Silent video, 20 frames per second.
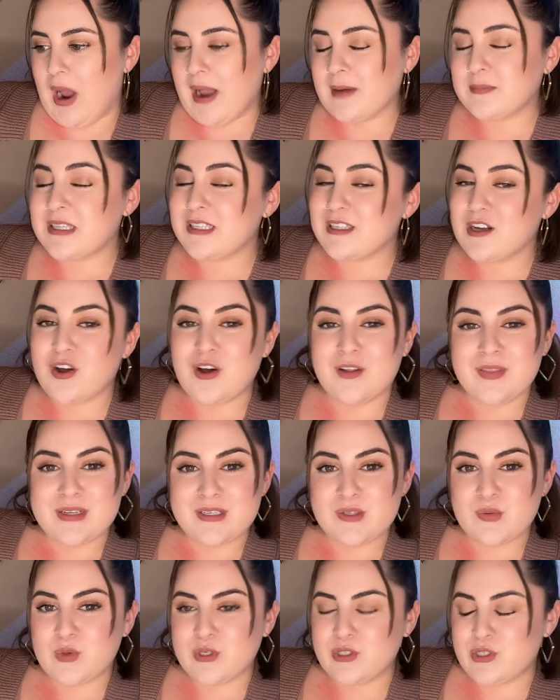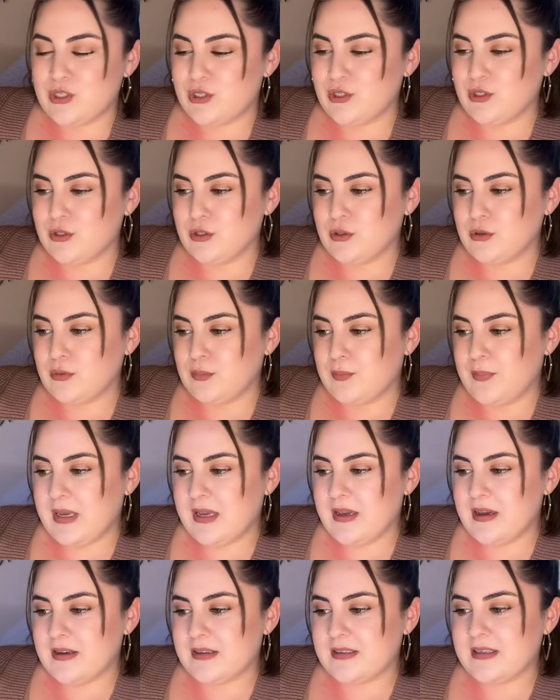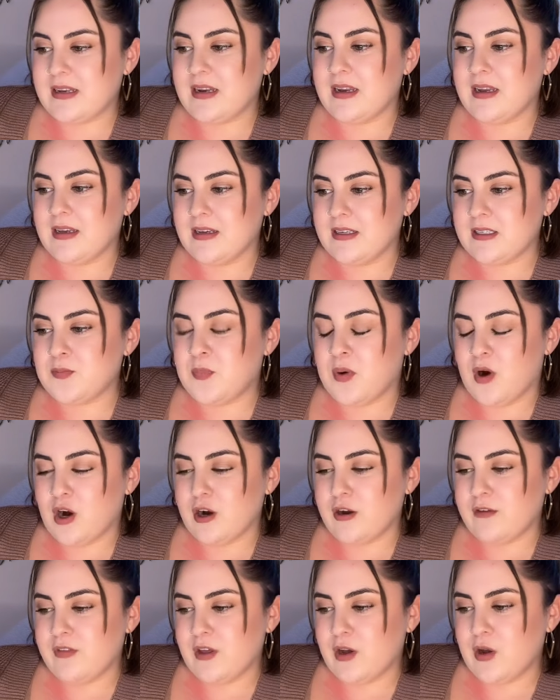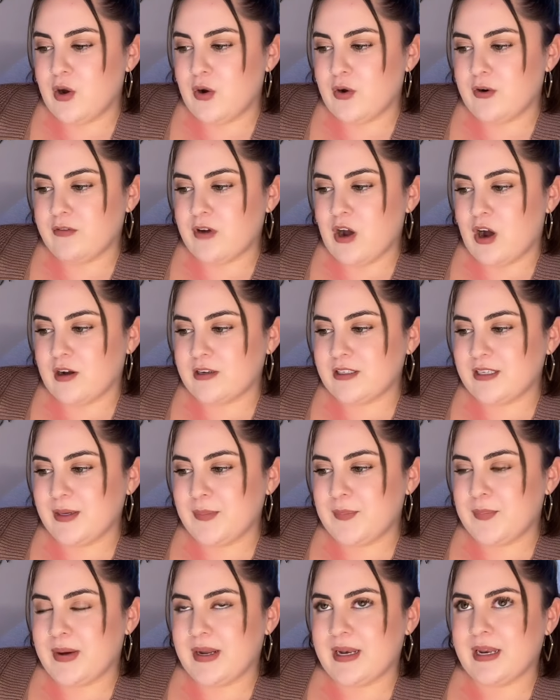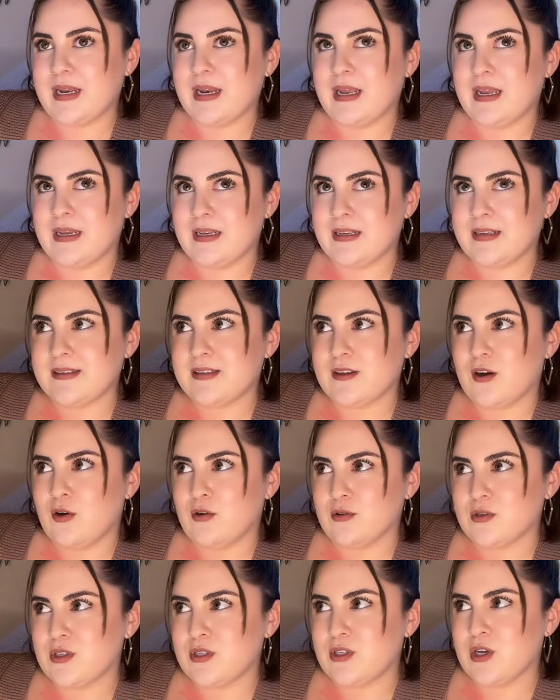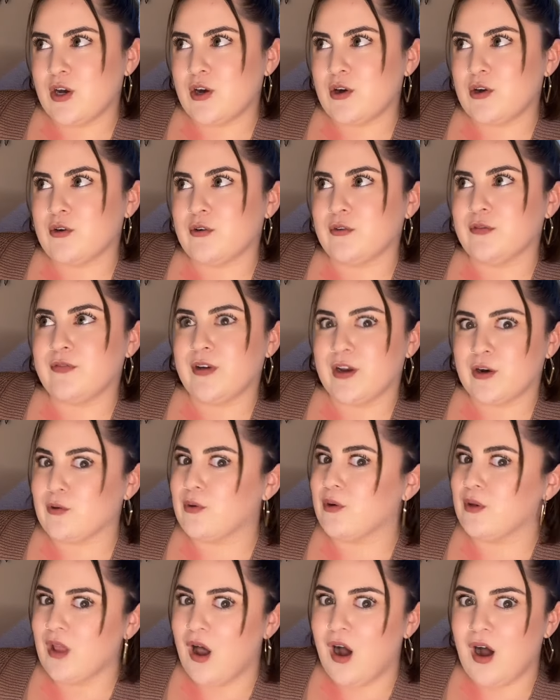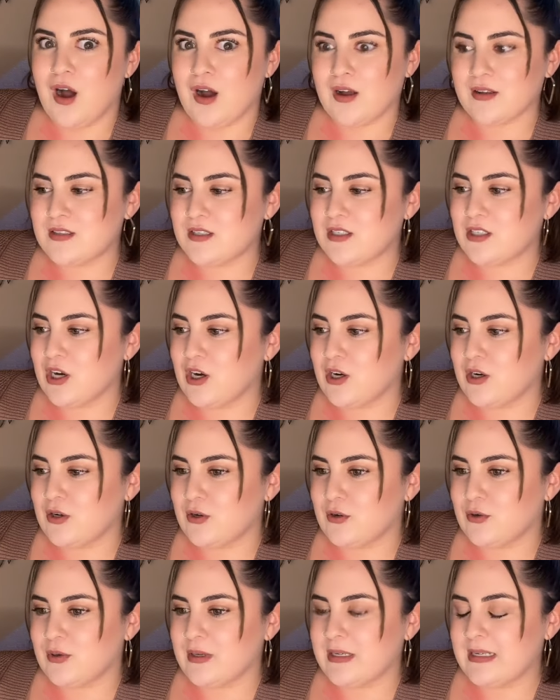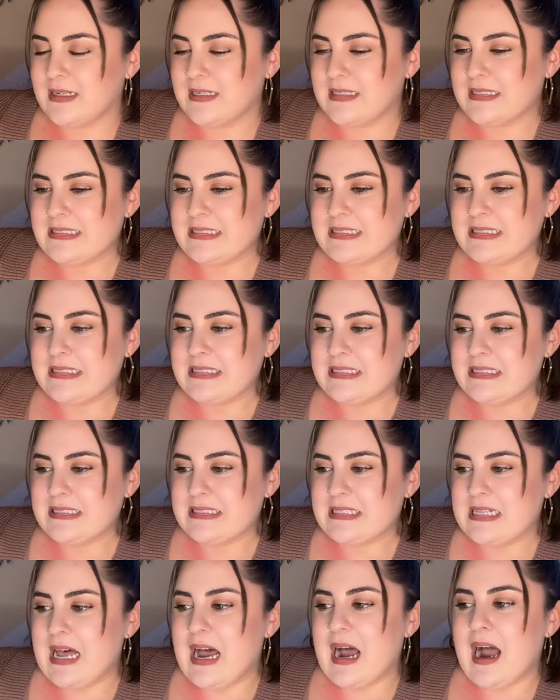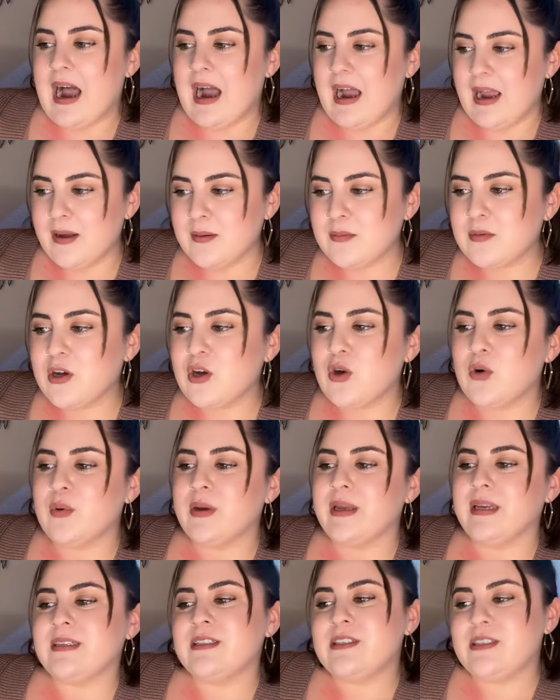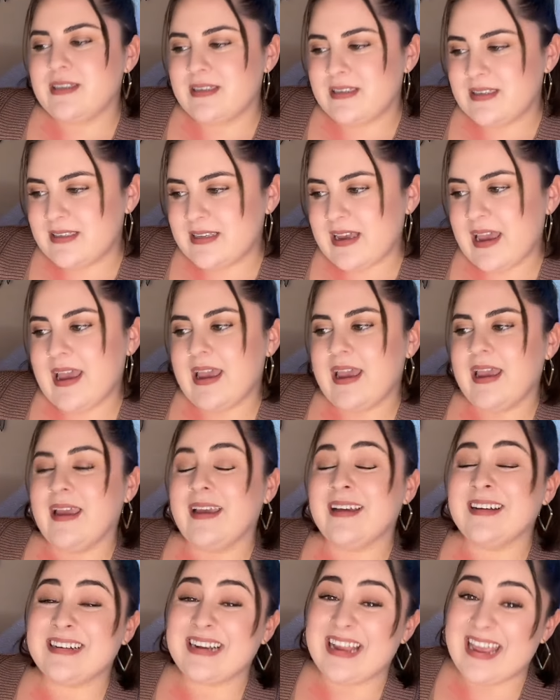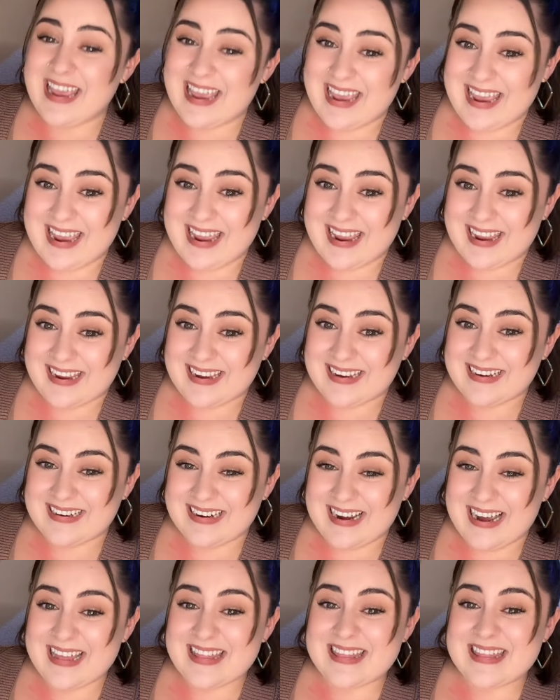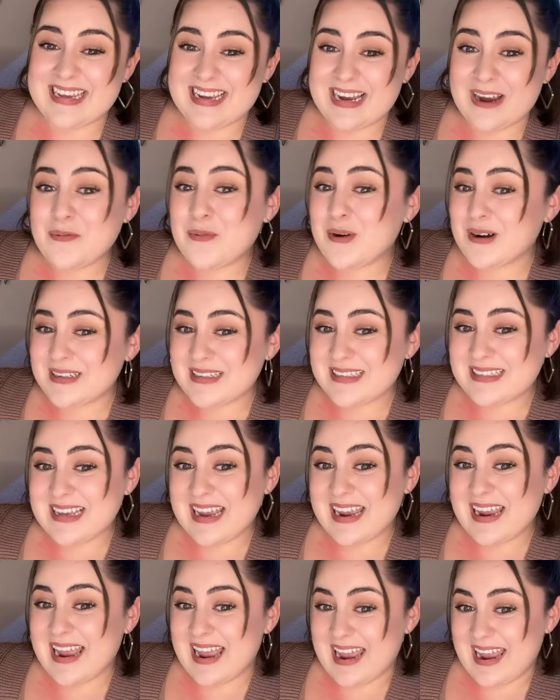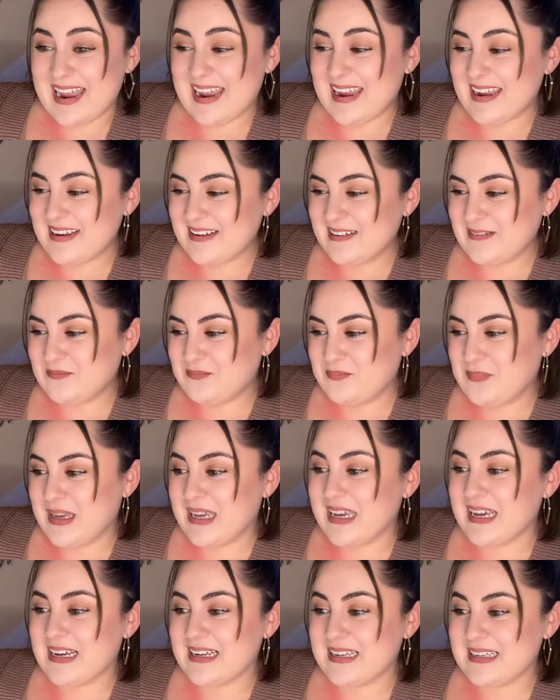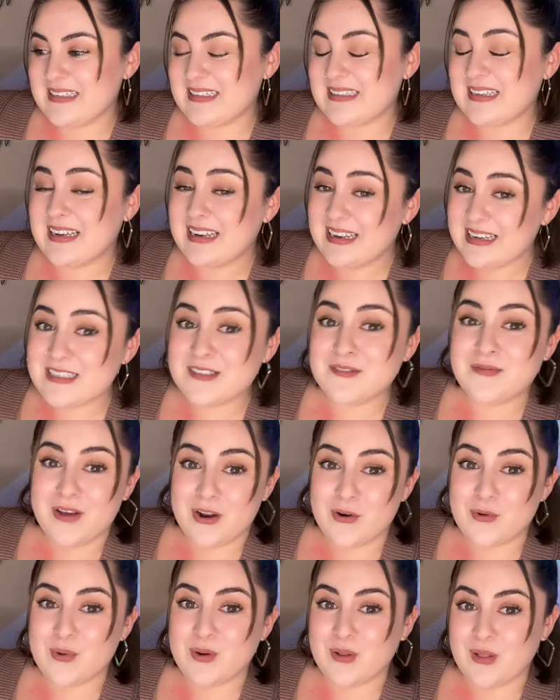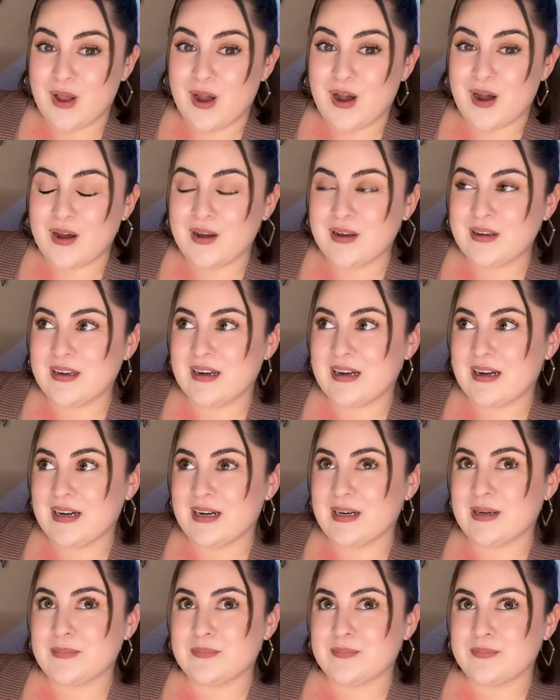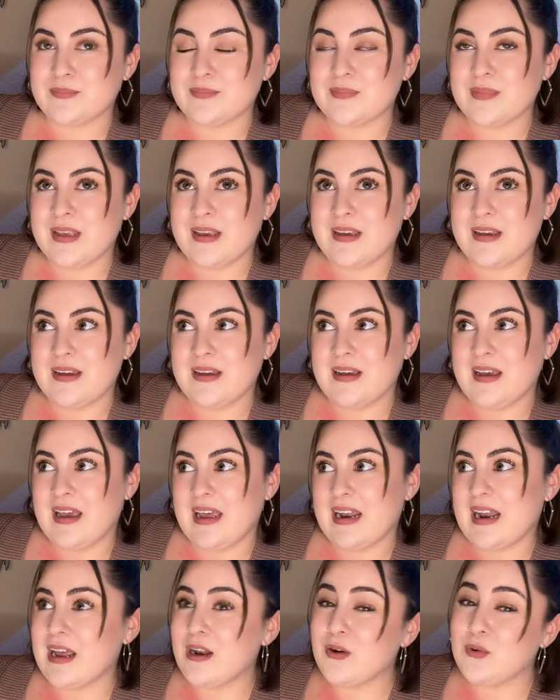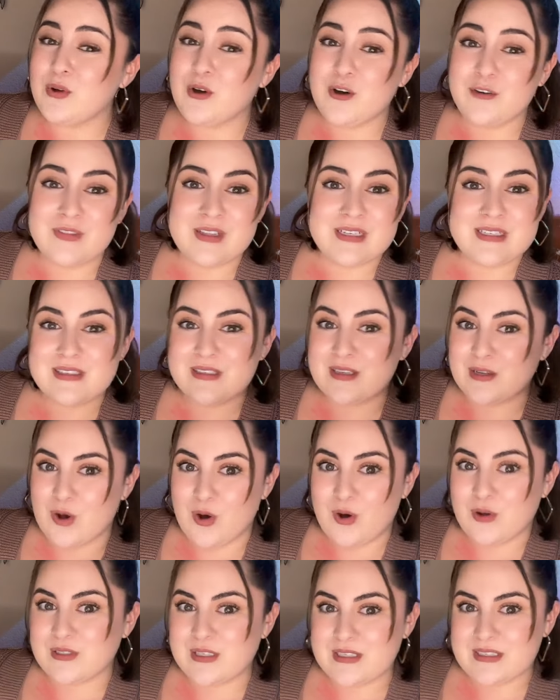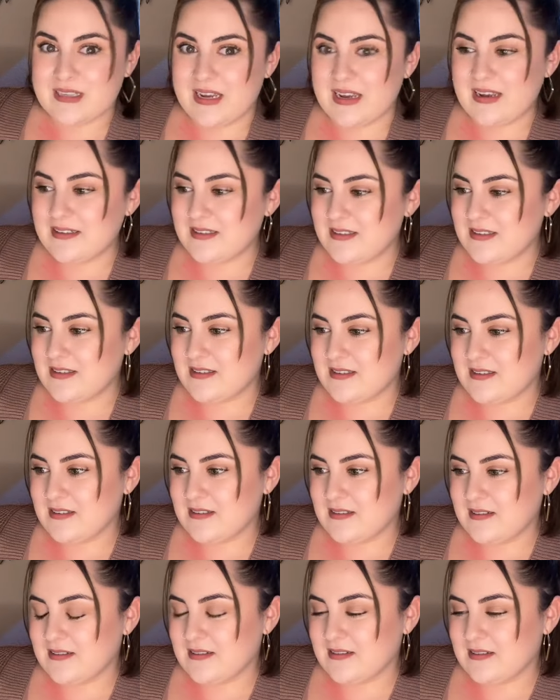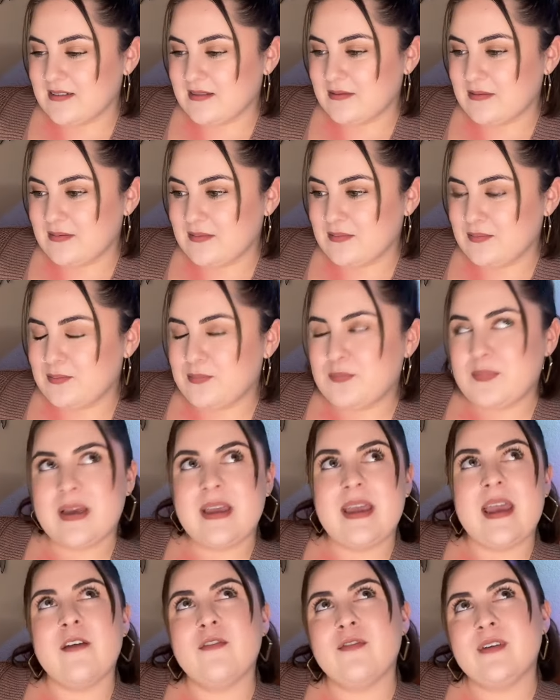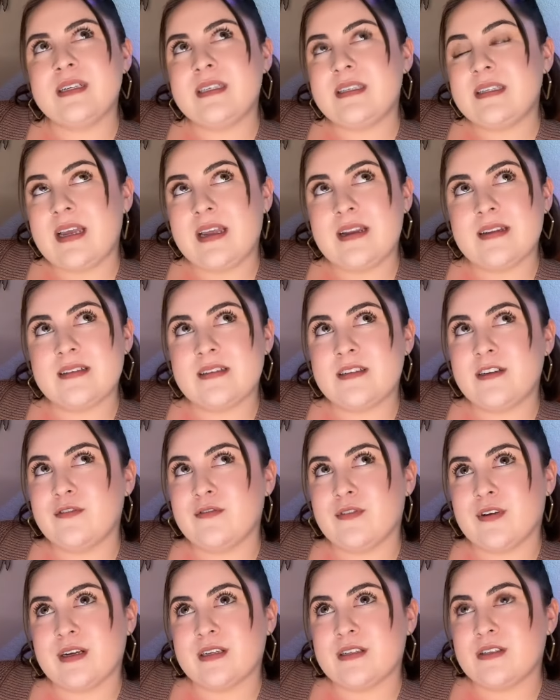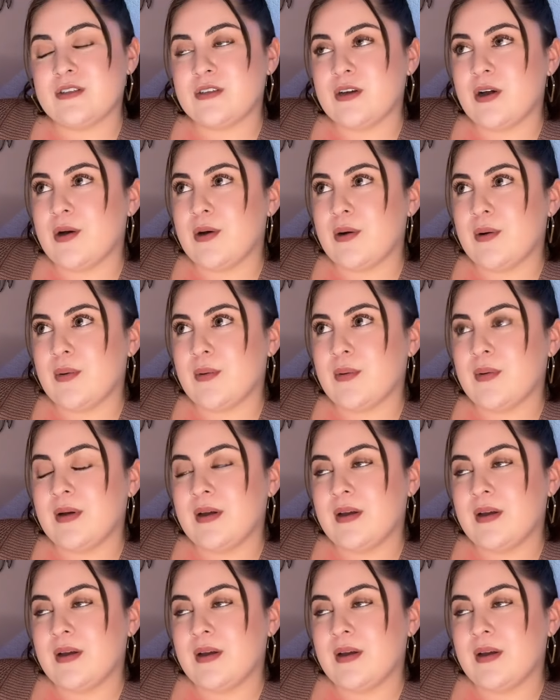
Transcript: stuck on this one too because it is part of the Code of Conduct, but it is also federal law. So I'm going to say A. I think I want to say A because it is federal law. And I don't know if this is in all states, but every state is different. So